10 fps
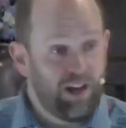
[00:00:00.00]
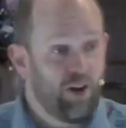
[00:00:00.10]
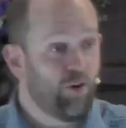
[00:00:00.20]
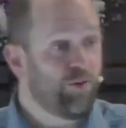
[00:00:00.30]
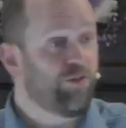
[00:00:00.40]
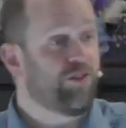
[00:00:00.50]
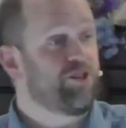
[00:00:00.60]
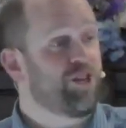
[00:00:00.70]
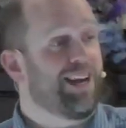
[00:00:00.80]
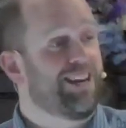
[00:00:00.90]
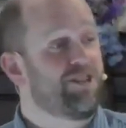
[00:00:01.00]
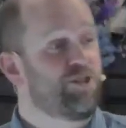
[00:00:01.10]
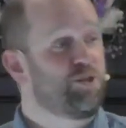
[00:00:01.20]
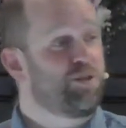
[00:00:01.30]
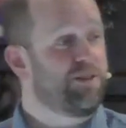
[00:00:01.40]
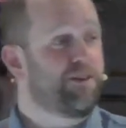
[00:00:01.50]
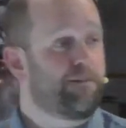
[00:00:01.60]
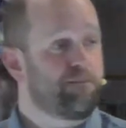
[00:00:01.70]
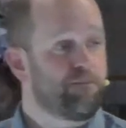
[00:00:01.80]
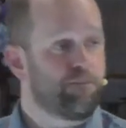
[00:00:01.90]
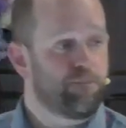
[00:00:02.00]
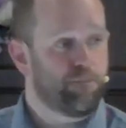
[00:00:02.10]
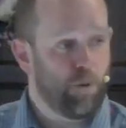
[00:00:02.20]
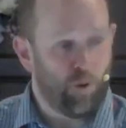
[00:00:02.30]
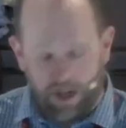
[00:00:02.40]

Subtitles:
longs to challenge, what he